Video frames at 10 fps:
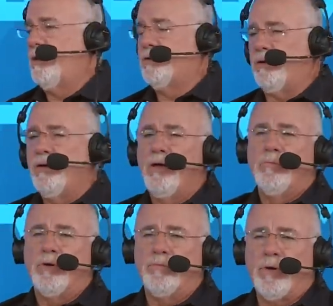And so,
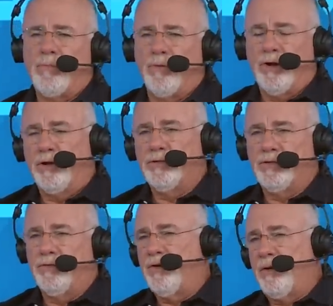but my point is,
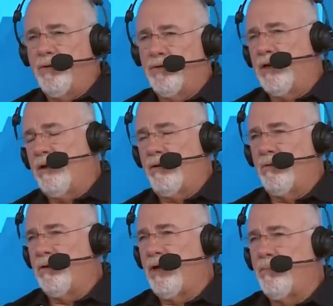is you've got to put that
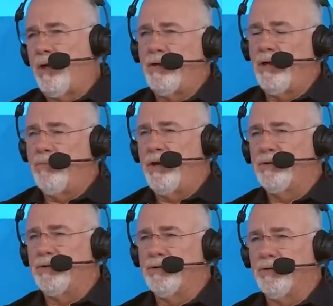into a day by day
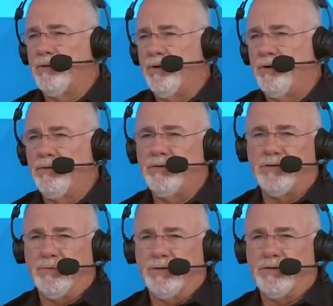basis and quit doing
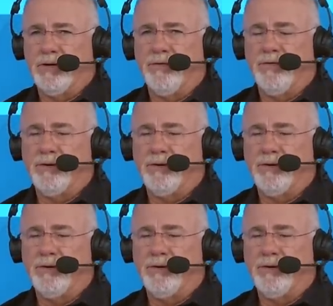some of this stuff